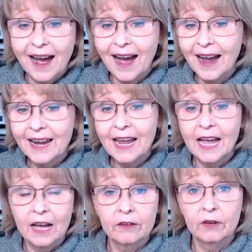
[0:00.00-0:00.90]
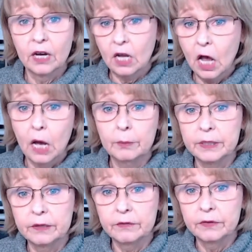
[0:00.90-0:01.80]
I have a
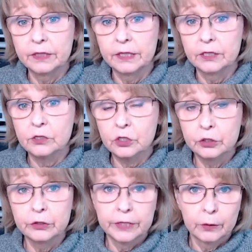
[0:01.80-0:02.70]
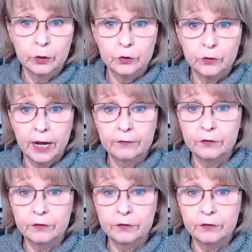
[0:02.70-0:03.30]
copy of the Studio Network draft,